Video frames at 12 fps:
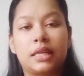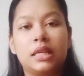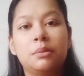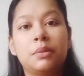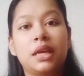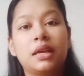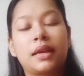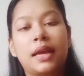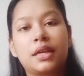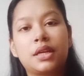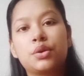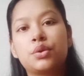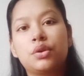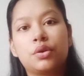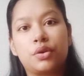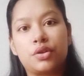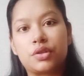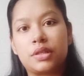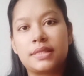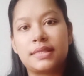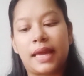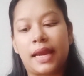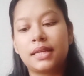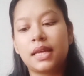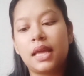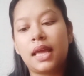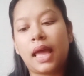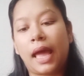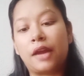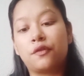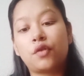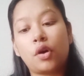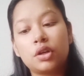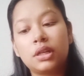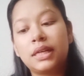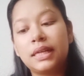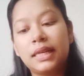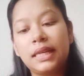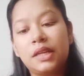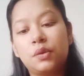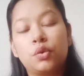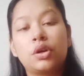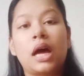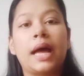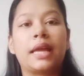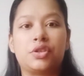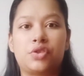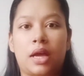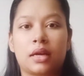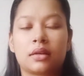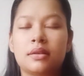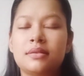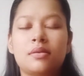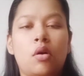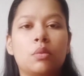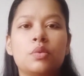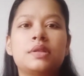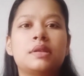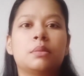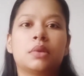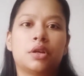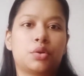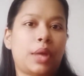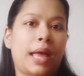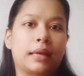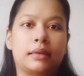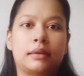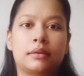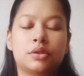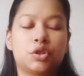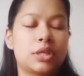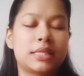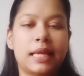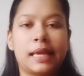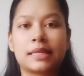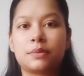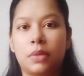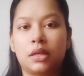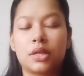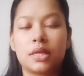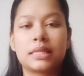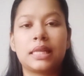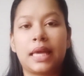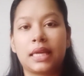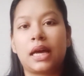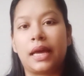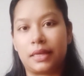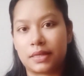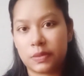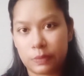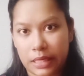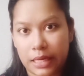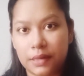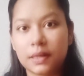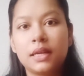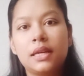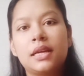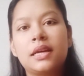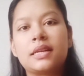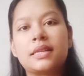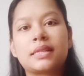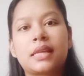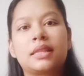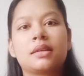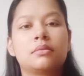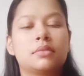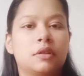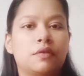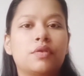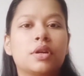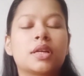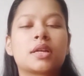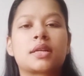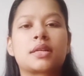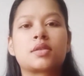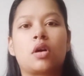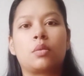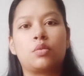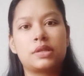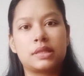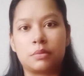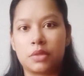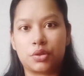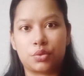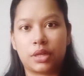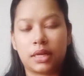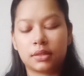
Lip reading: He may get into the original site and fraudulently he would hijack. It's almost similar to hacking, just like I explained. It is nothing different, it is almost similar to that.